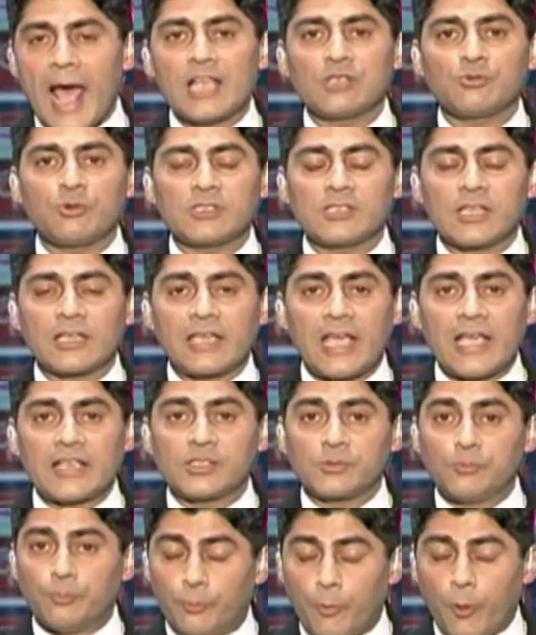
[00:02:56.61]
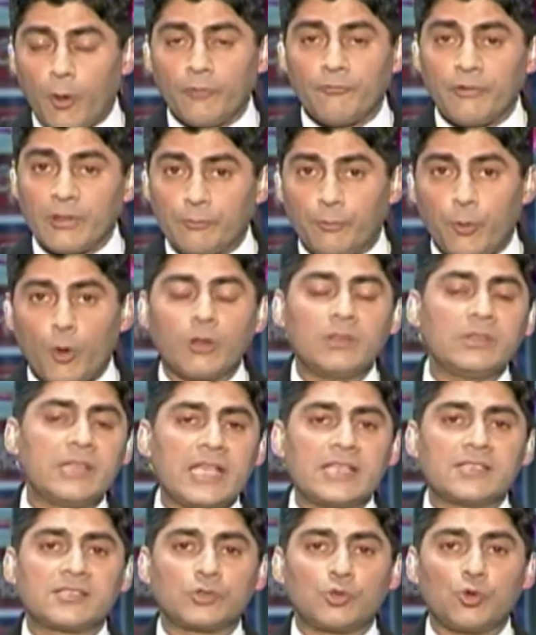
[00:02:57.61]
as was the case bo with both
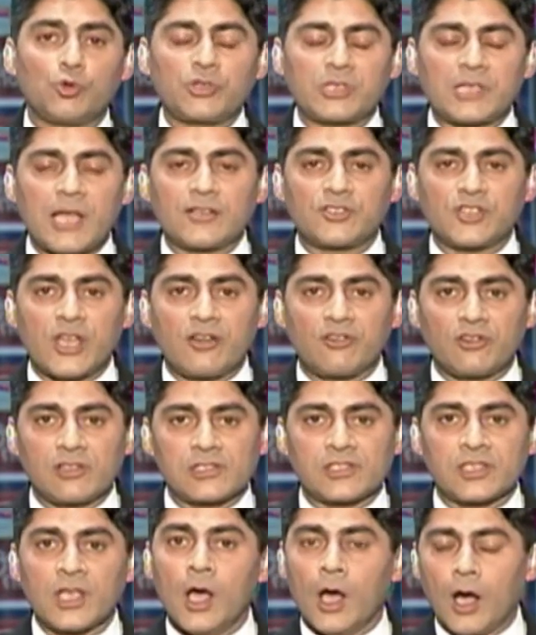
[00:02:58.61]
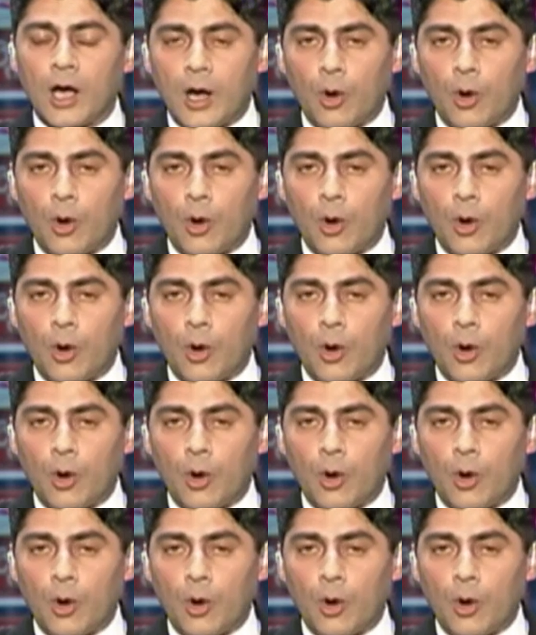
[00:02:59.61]
these two-star generals,